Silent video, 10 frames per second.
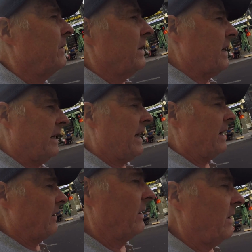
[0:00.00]
work out
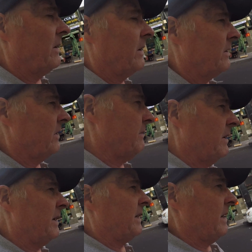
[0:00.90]
how to log on to
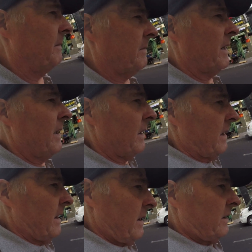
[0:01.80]

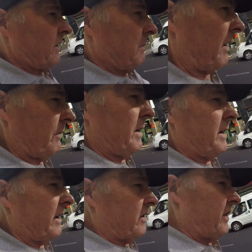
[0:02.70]
my
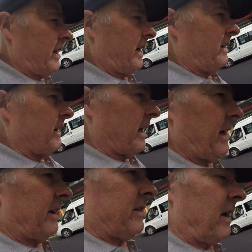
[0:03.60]
Windows 10 account,